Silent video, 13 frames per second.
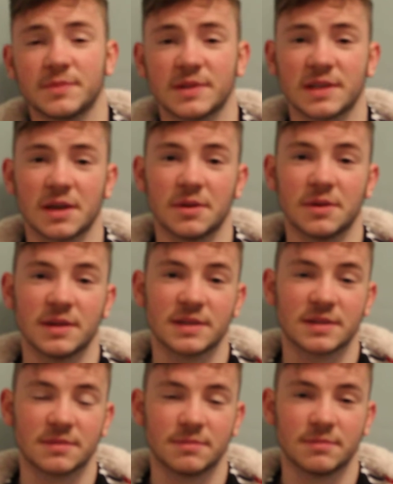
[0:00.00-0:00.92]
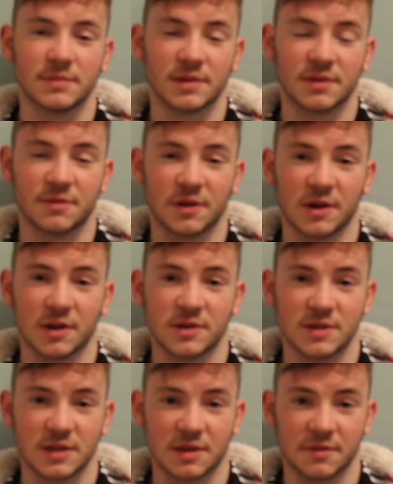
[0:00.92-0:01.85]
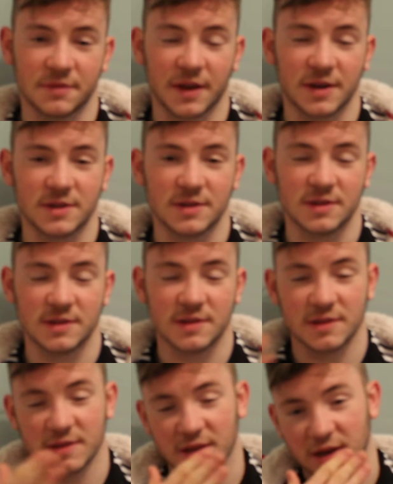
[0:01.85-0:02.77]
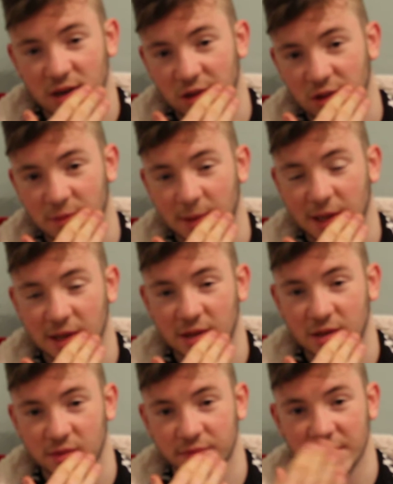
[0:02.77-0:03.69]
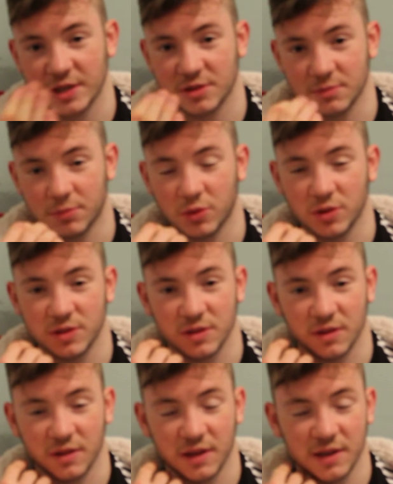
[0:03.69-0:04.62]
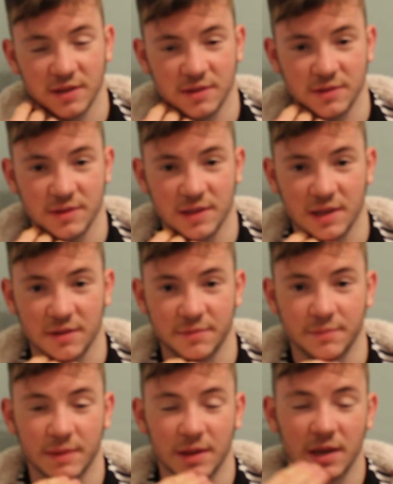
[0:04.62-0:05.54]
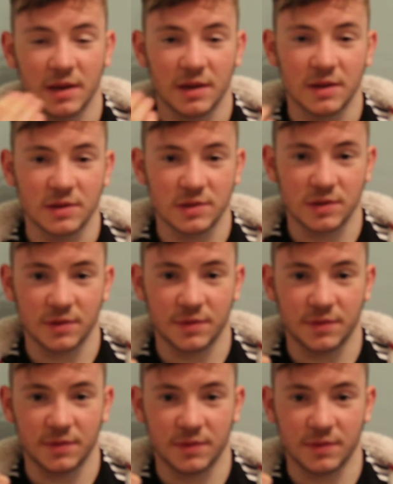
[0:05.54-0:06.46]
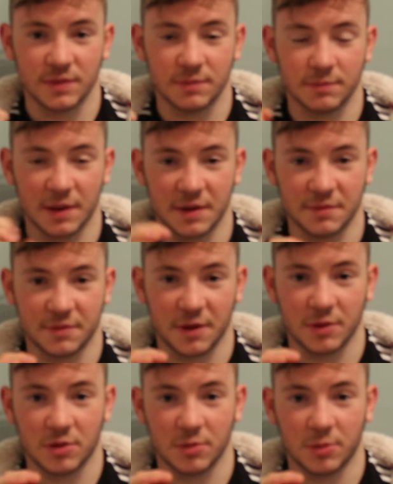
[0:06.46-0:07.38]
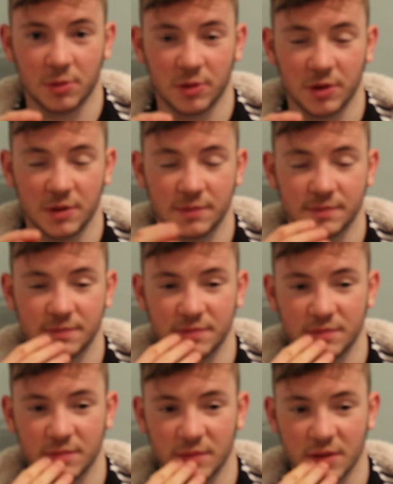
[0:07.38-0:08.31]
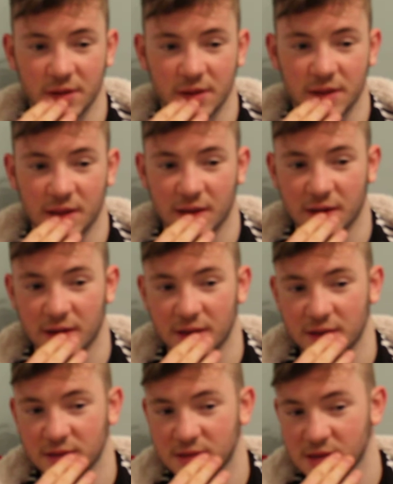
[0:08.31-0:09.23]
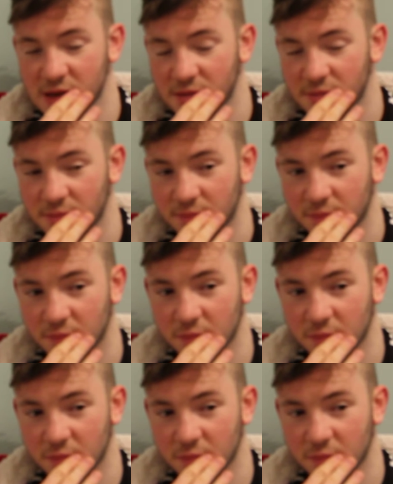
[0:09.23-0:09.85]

So it's followed to the conventions, it's had a lot of the main convention points on there, so it's had a sort of main focal point, and then it's other